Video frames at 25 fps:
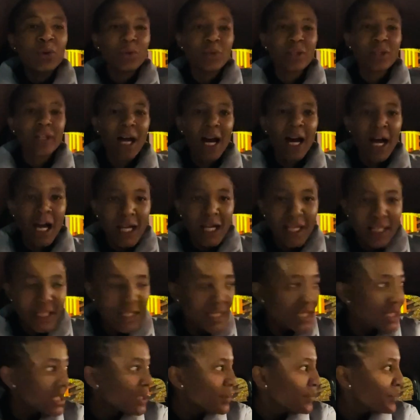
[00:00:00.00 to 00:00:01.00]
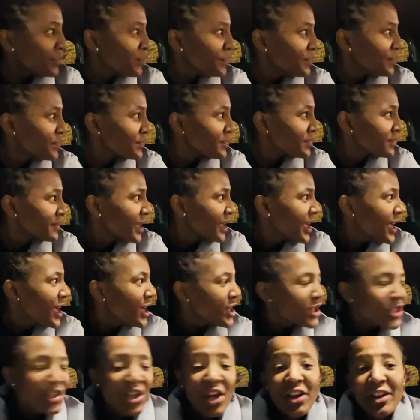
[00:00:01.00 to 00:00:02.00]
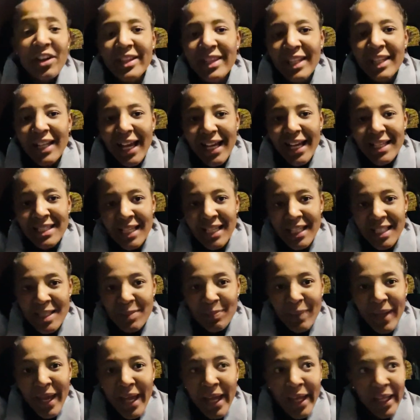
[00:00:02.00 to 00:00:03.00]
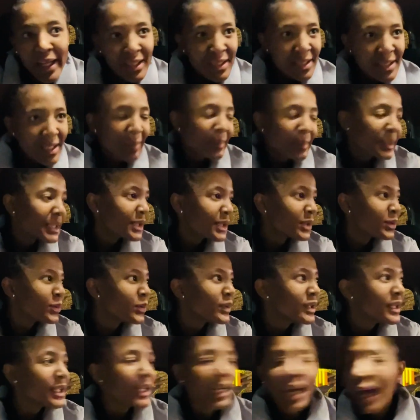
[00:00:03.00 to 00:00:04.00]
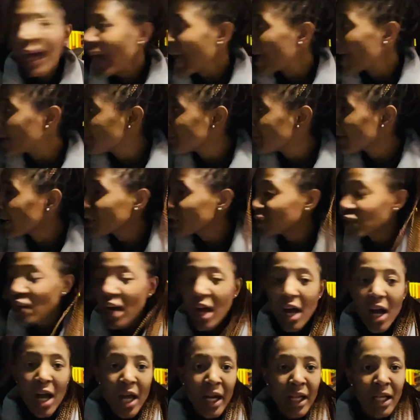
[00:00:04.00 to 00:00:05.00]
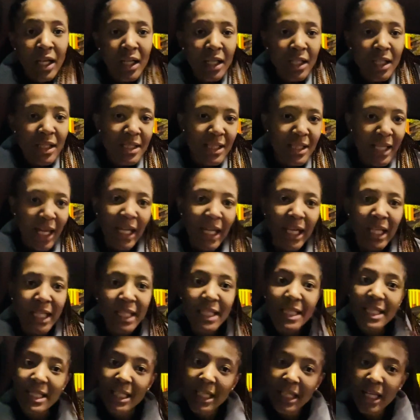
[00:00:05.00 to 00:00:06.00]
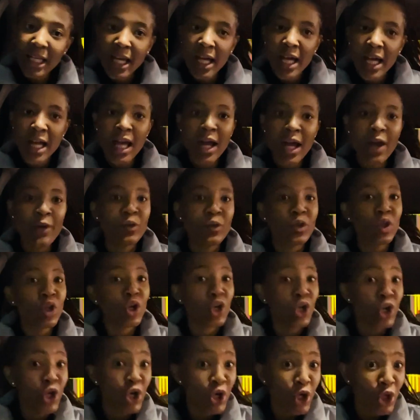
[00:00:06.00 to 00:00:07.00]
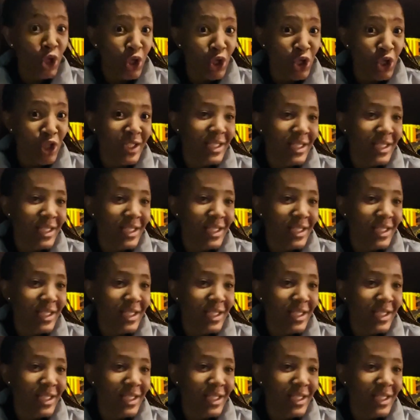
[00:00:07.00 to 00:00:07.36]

Guys, sorry the lighting is bad. I mean, we at McDonald's getting dinner for the girls.